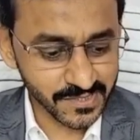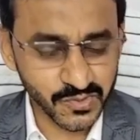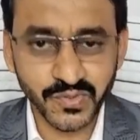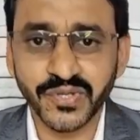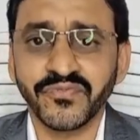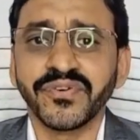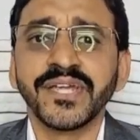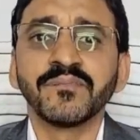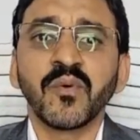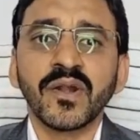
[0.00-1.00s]
So a
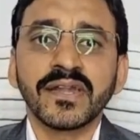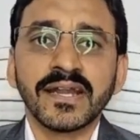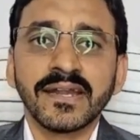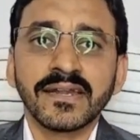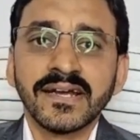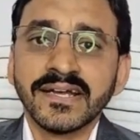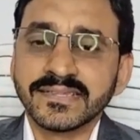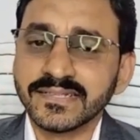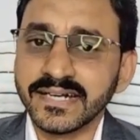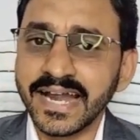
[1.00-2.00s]
very important,
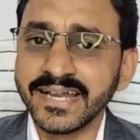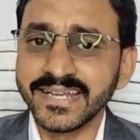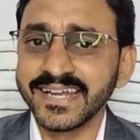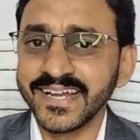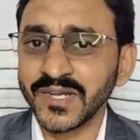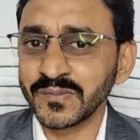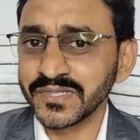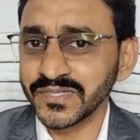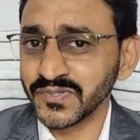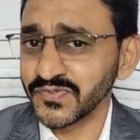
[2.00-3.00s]
the anterior end of
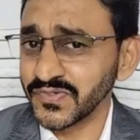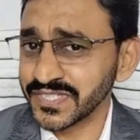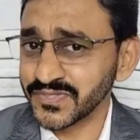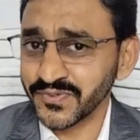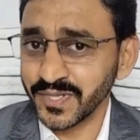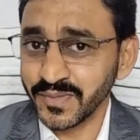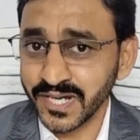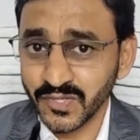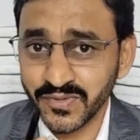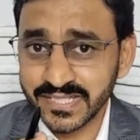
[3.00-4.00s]
the first rib
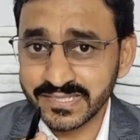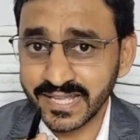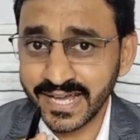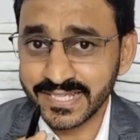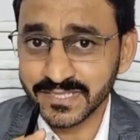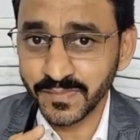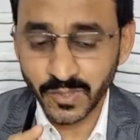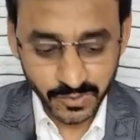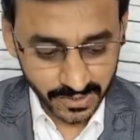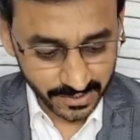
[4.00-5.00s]
always lies
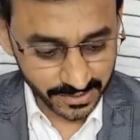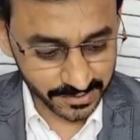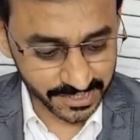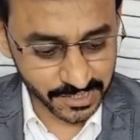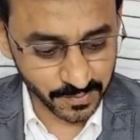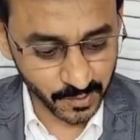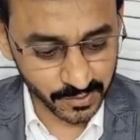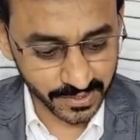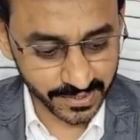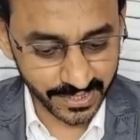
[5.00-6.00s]
just below
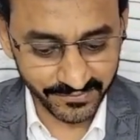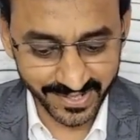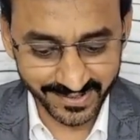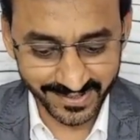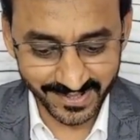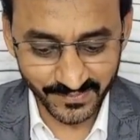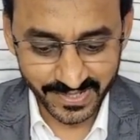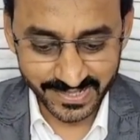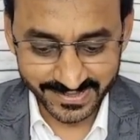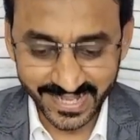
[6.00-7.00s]
the clavicle.
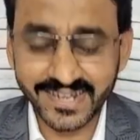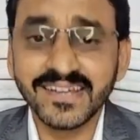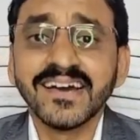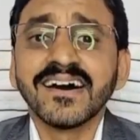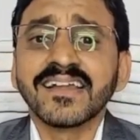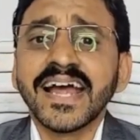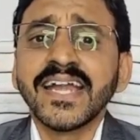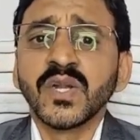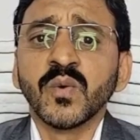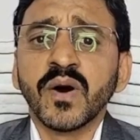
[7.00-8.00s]
Then
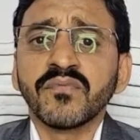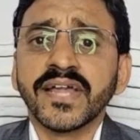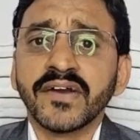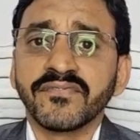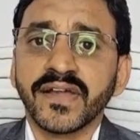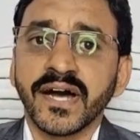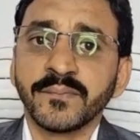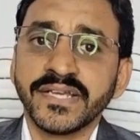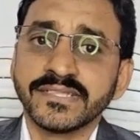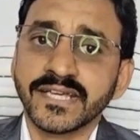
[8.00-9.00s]
right dome of
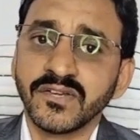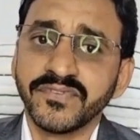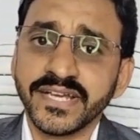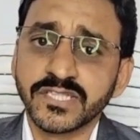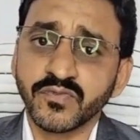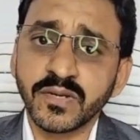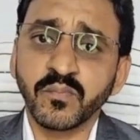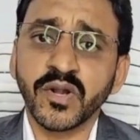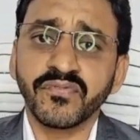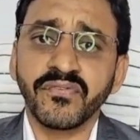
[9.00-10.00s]
diaphragm is always
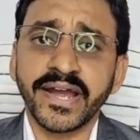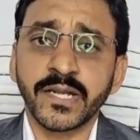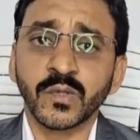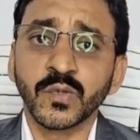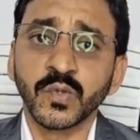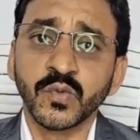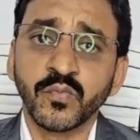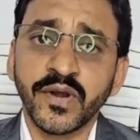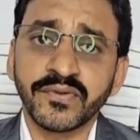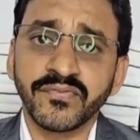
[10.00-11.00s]
1.5 to
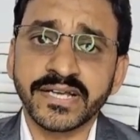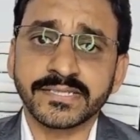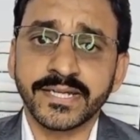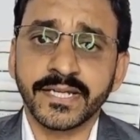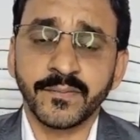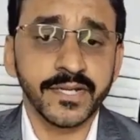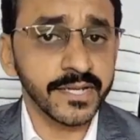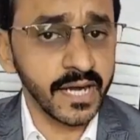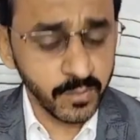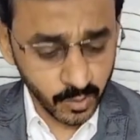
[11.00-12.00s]
2.5 centimeter
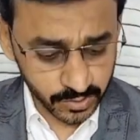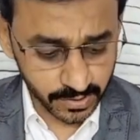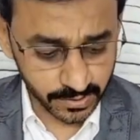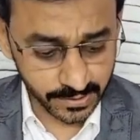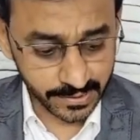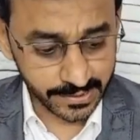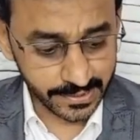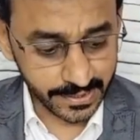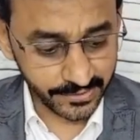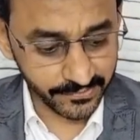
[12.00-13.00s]
above the
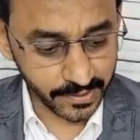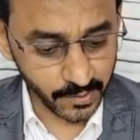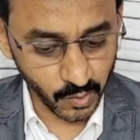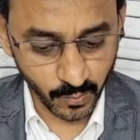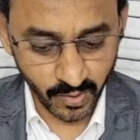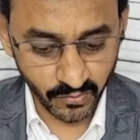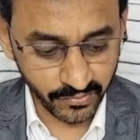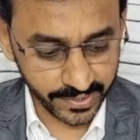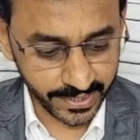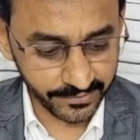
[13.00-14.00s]
left dome of
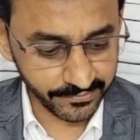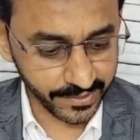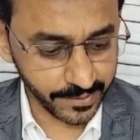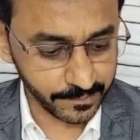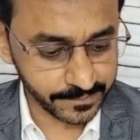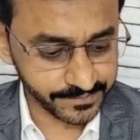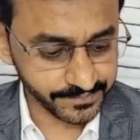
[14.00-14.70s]
diaphragm.